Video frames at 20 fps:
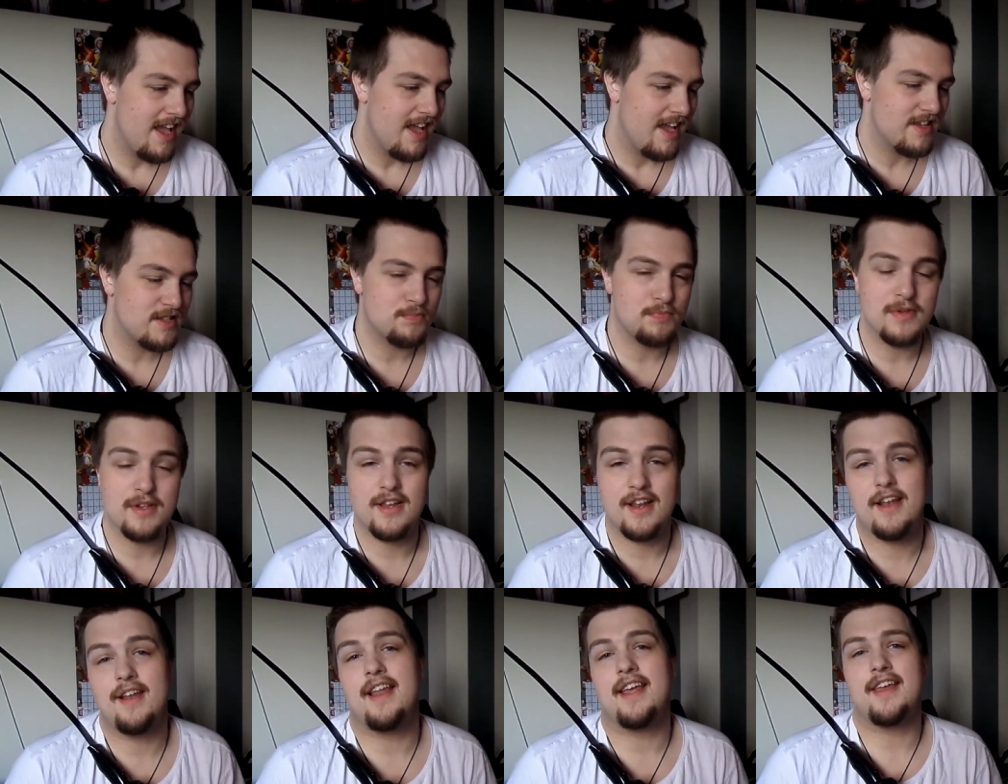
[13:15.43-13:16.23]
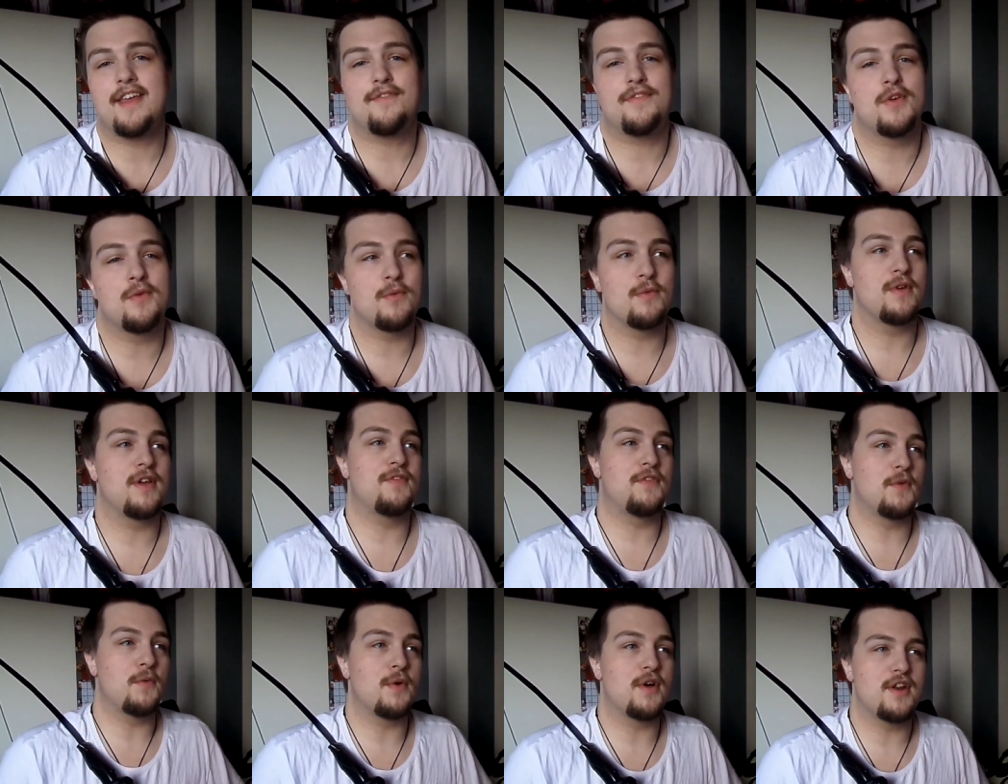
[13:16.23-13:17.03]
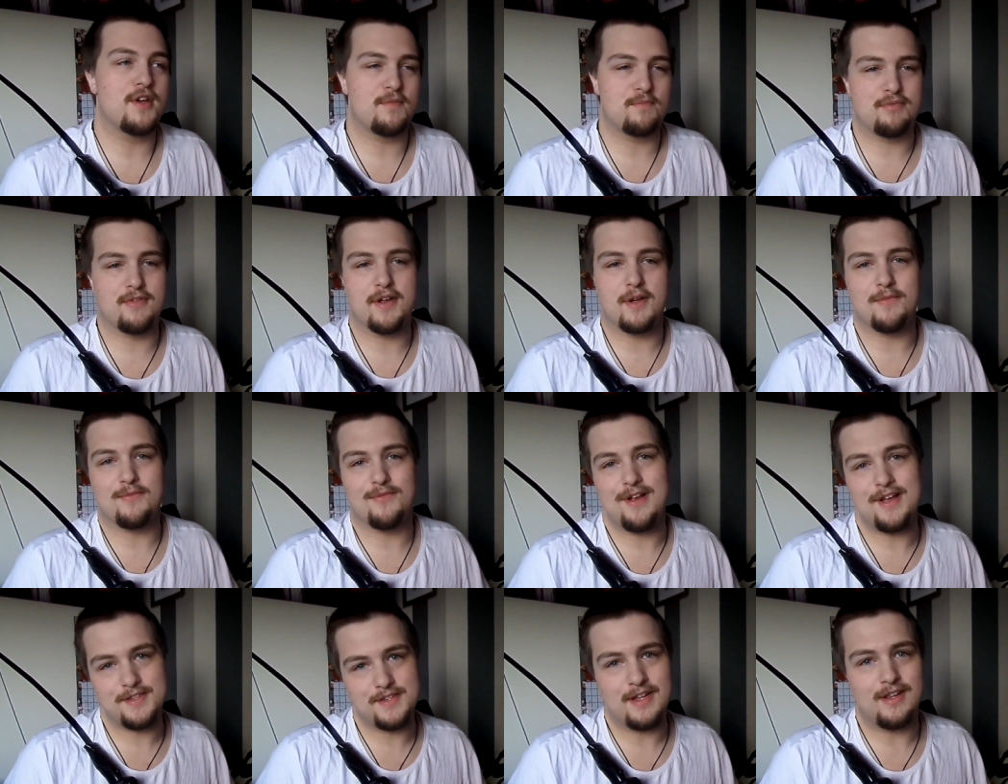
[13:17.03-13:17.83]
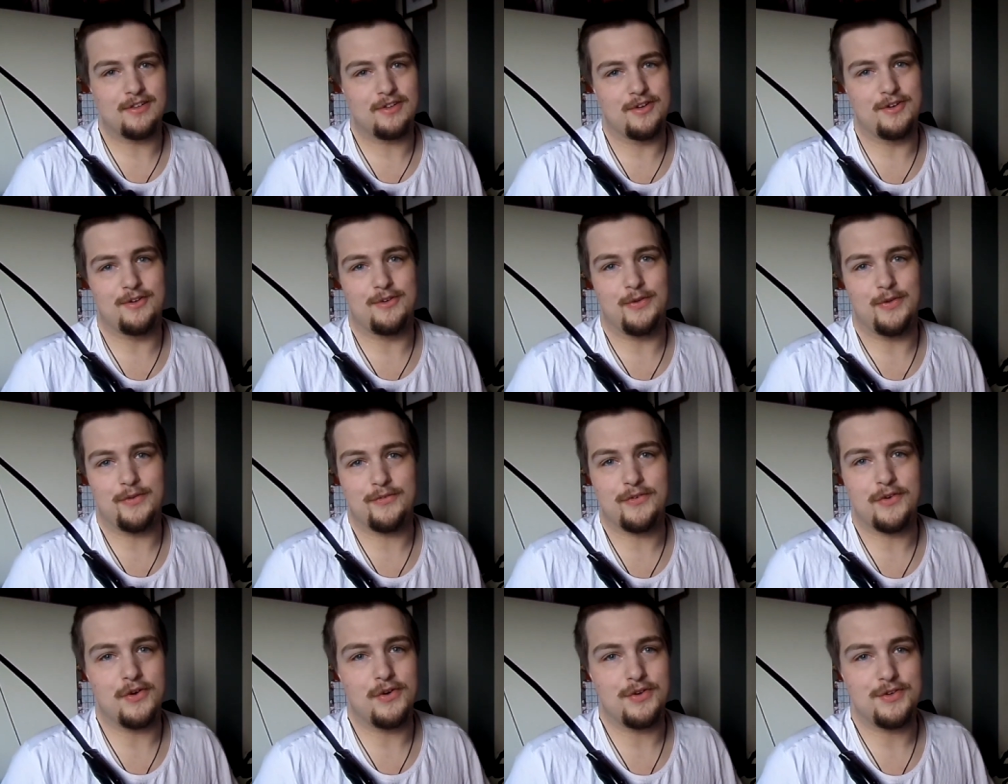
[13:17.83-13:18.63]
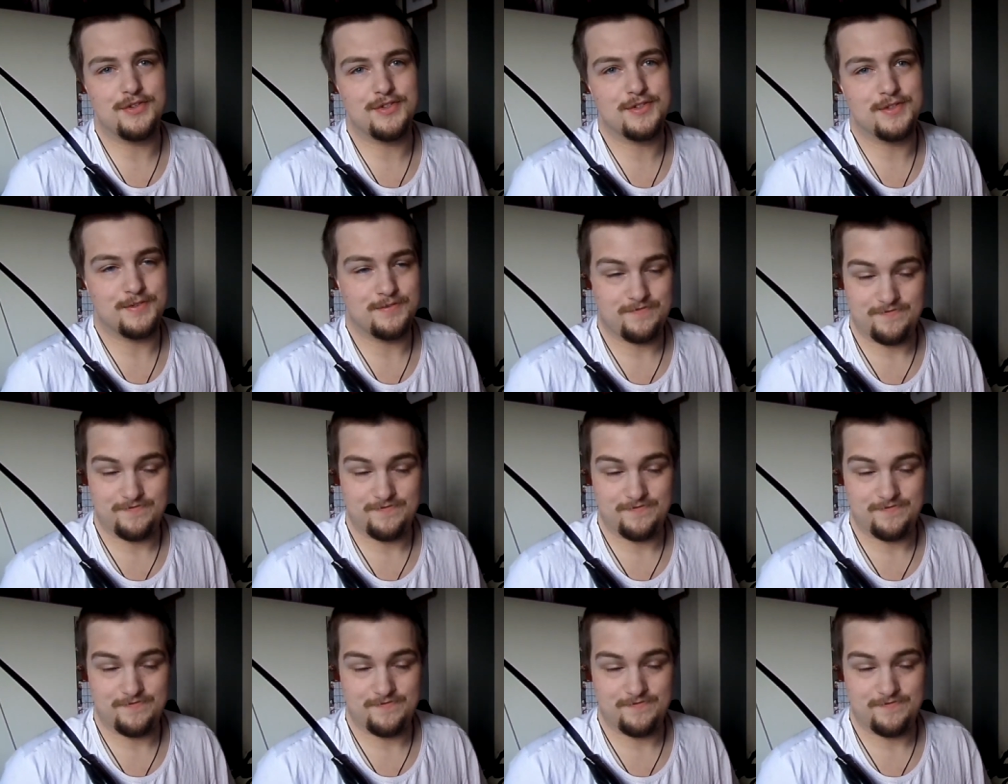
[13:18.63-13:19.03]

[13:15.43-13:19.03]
It's like if you if you want to bring up Ra's al Ghul, of course,